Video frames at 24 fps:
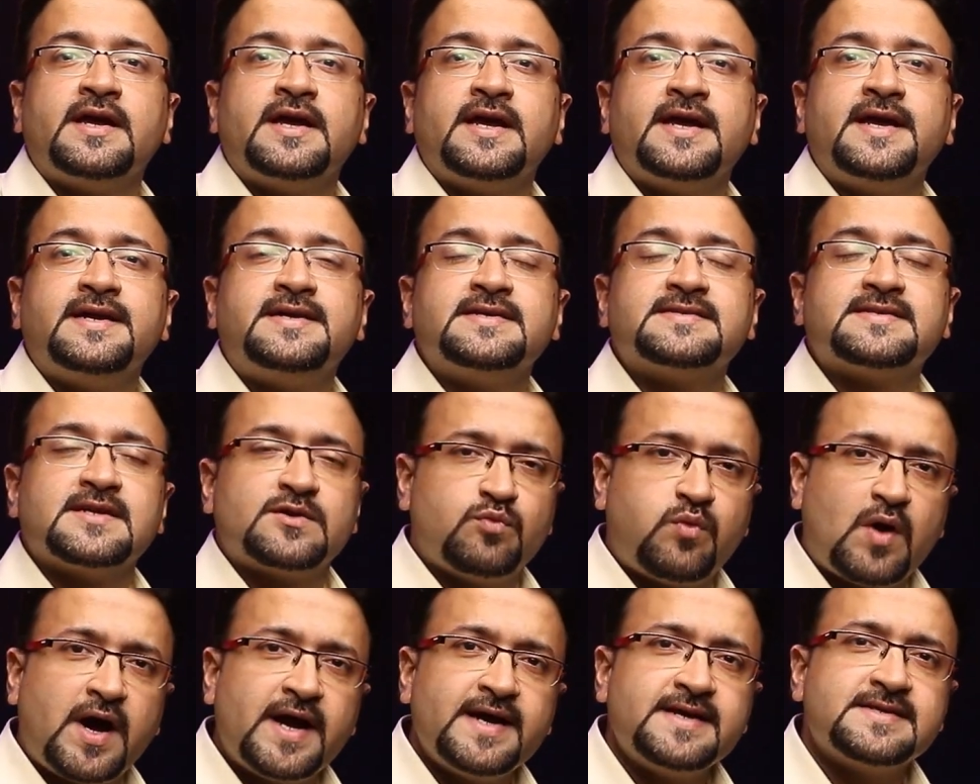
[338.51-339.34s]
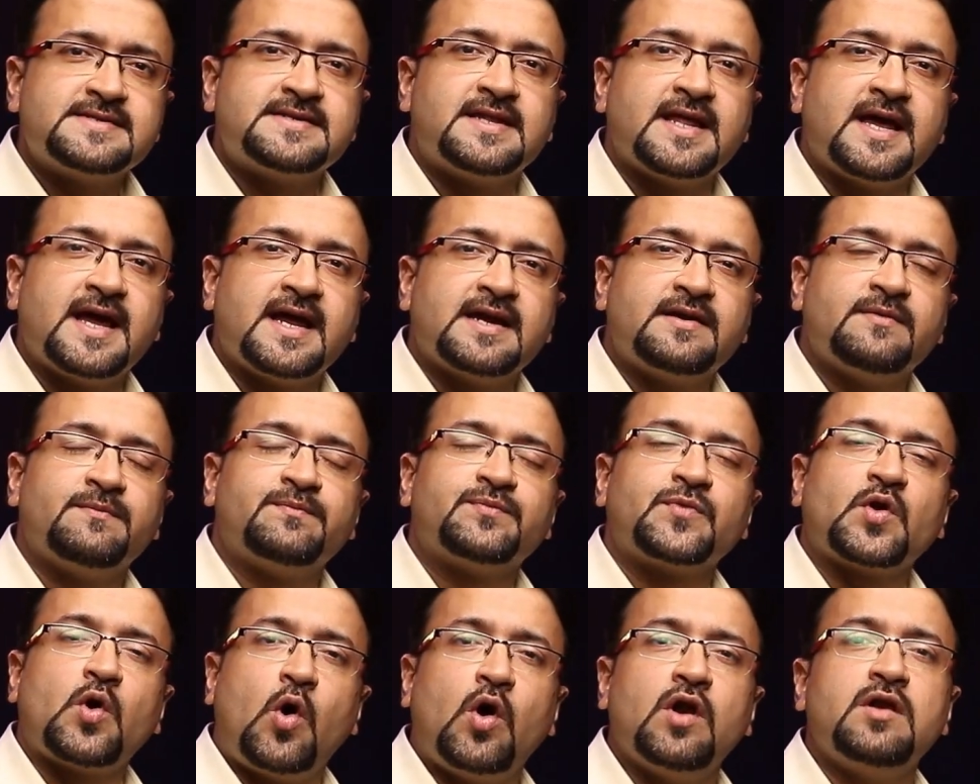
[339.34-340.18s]
It is advised
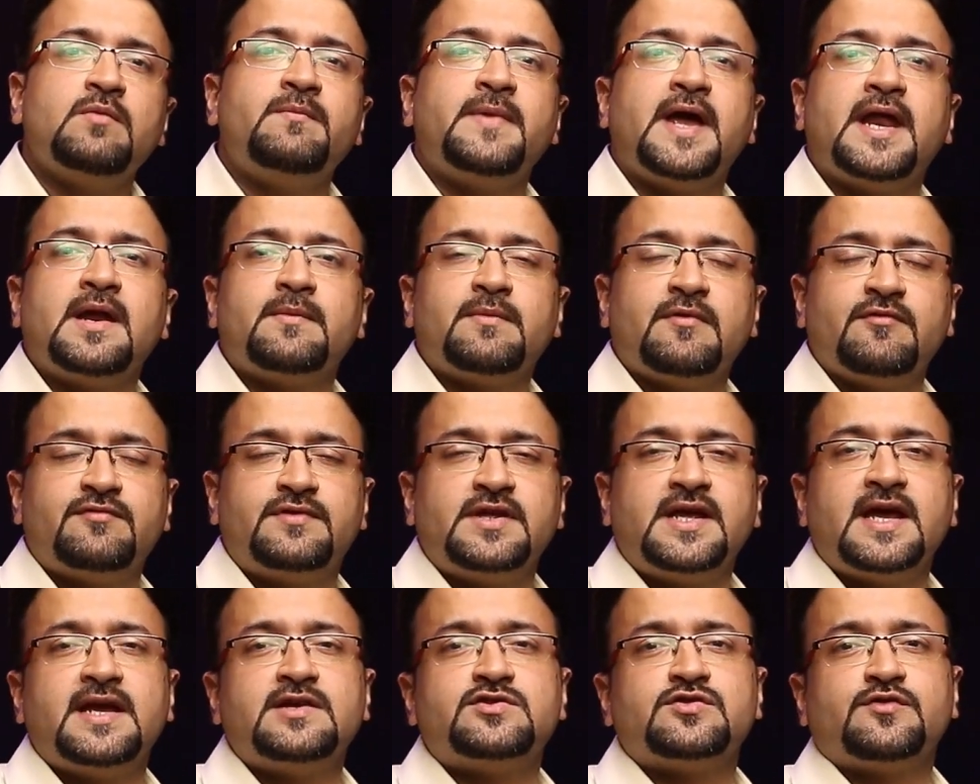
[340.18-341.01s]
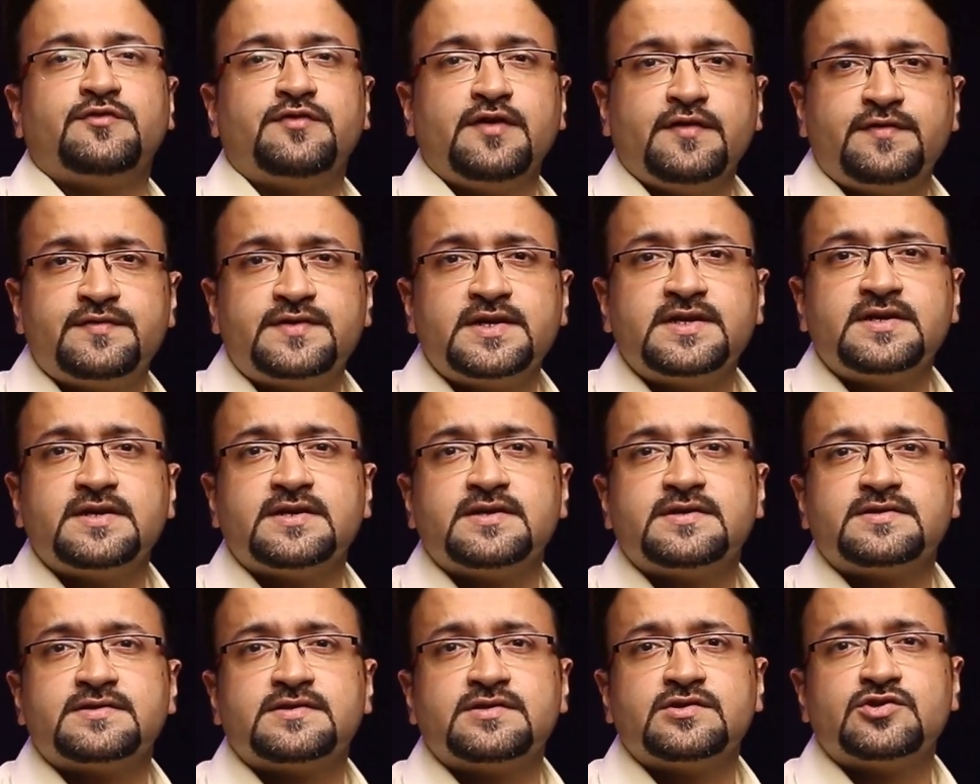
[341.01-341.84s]
that all men above the age of 50
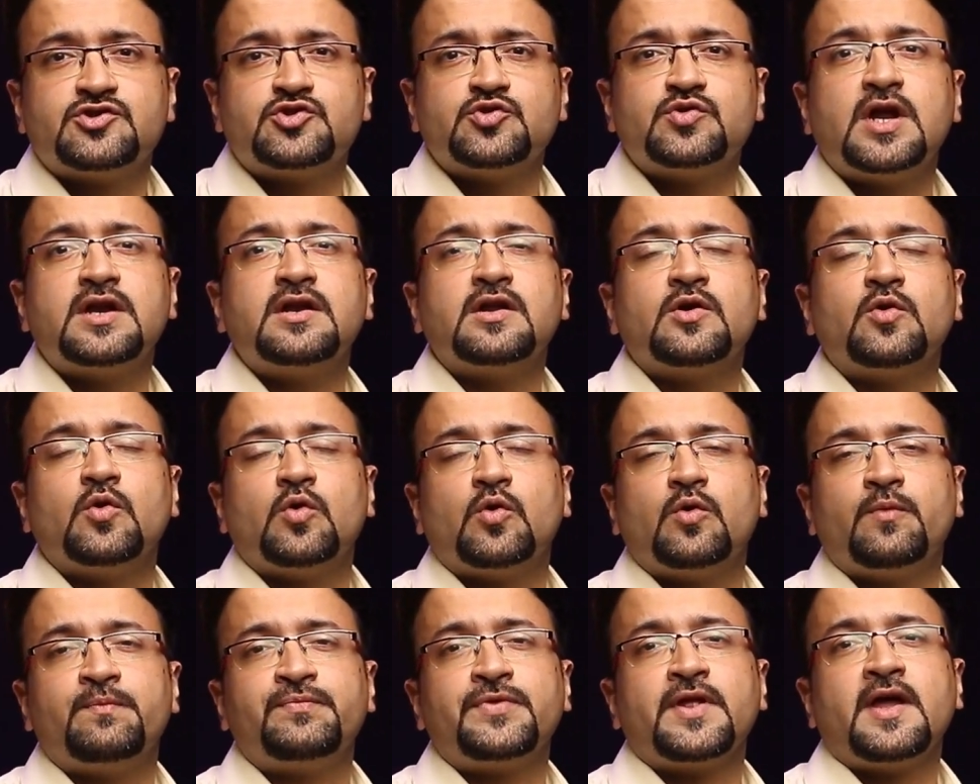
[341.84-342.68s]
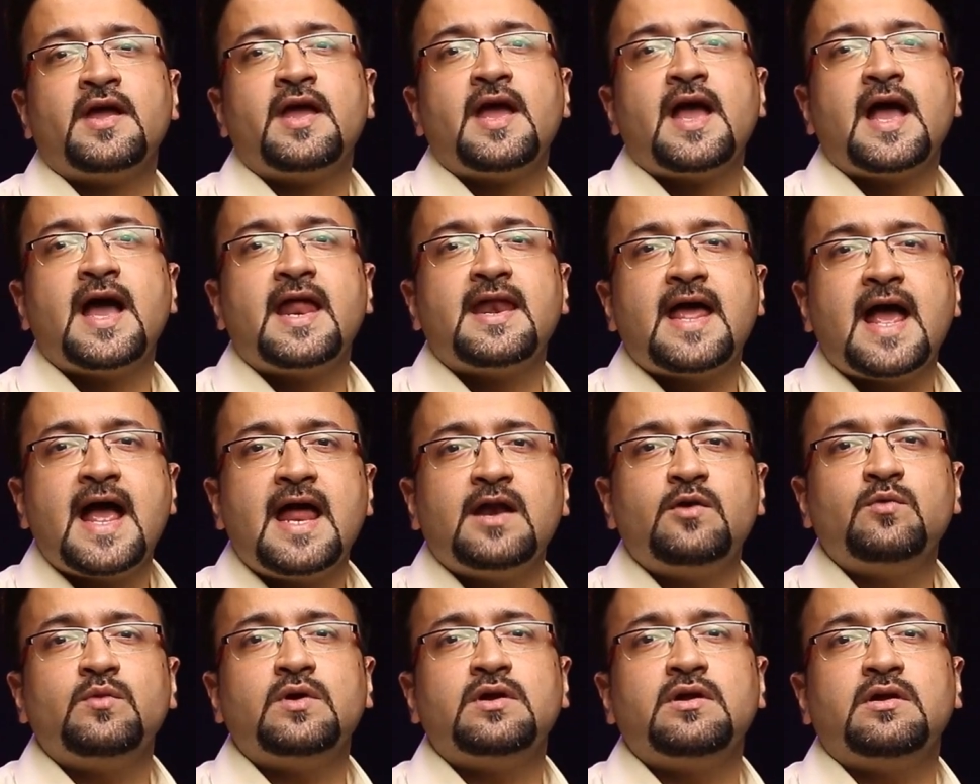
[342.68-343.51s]
years should undergo an
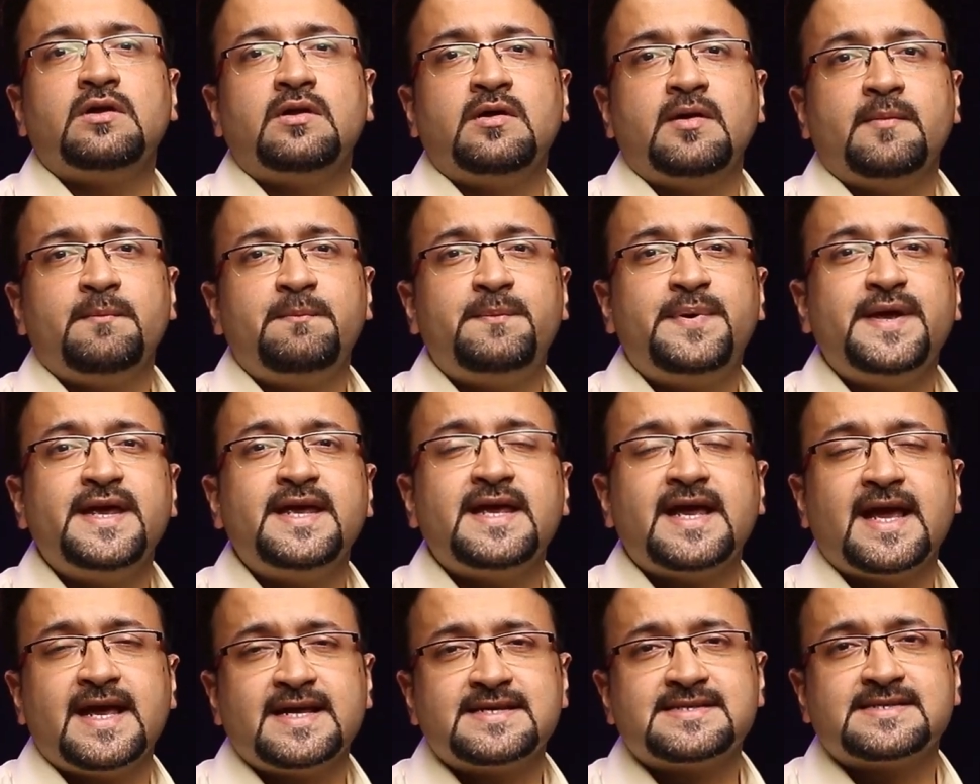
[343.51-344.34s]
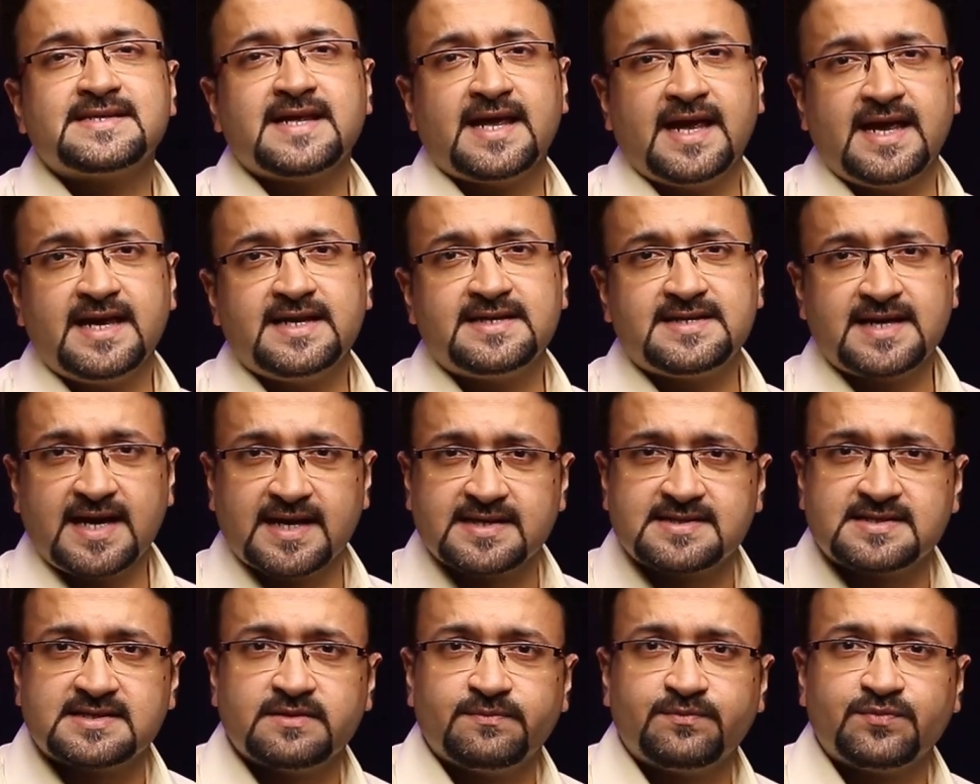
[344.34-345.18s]
annual PSA
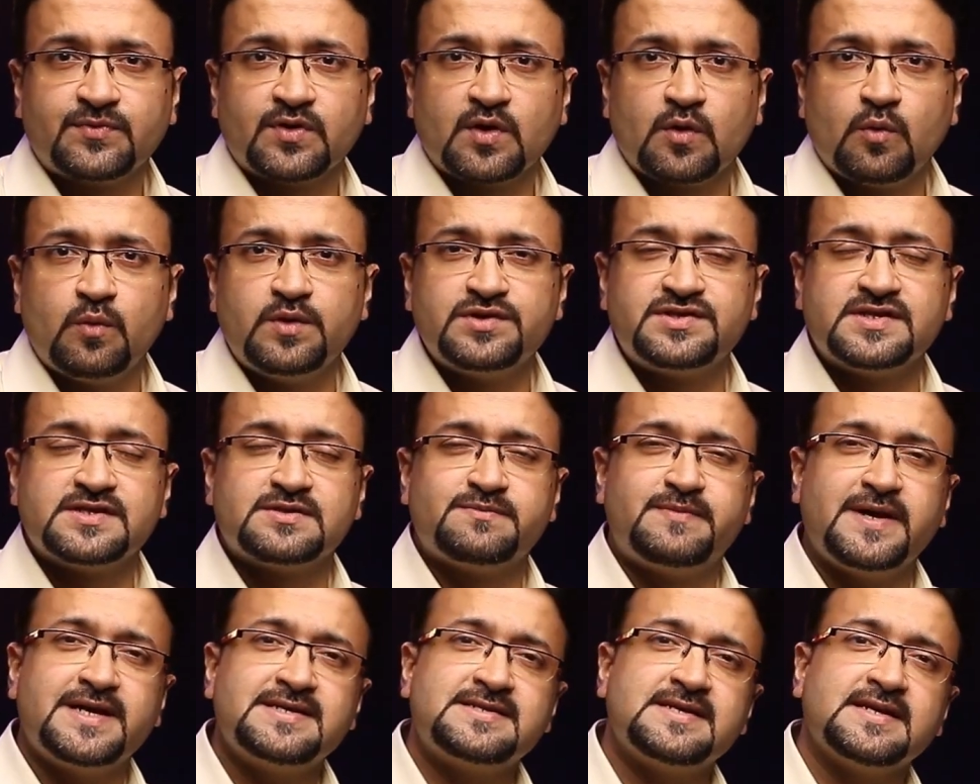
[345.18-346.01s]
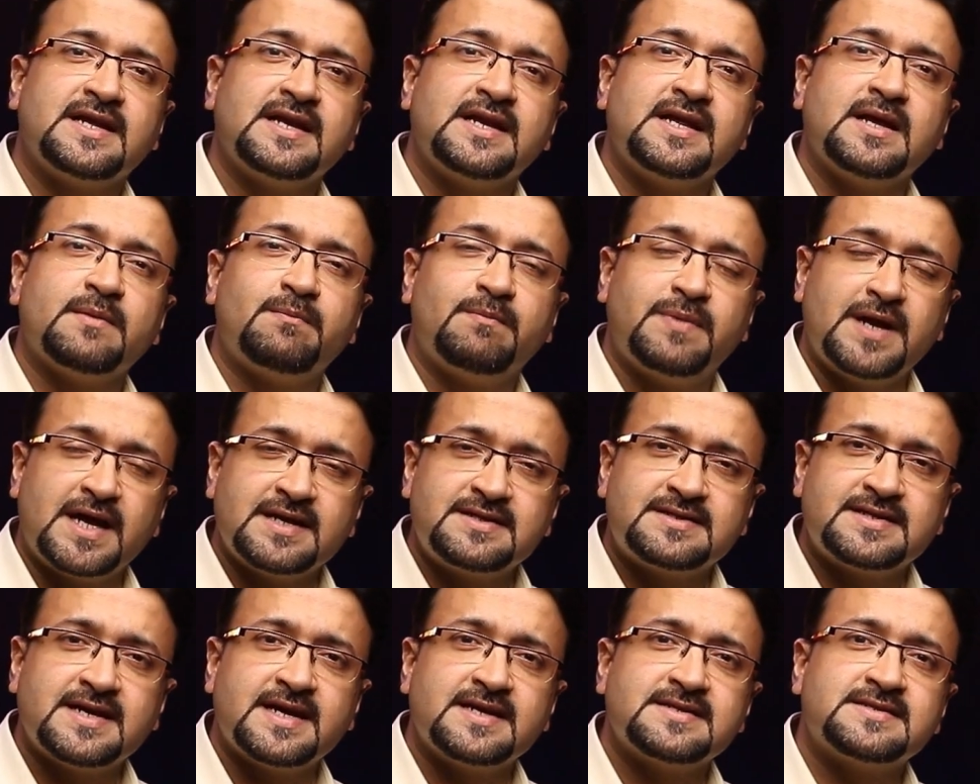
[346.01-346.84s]
test, which is basically a
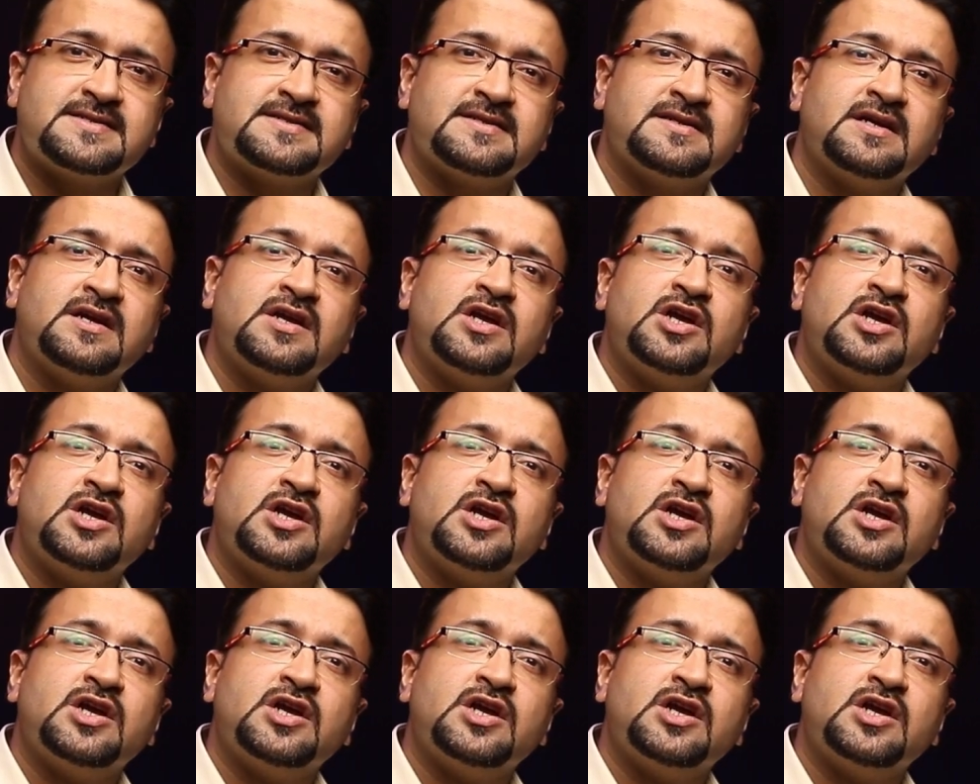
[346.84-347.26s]
blood test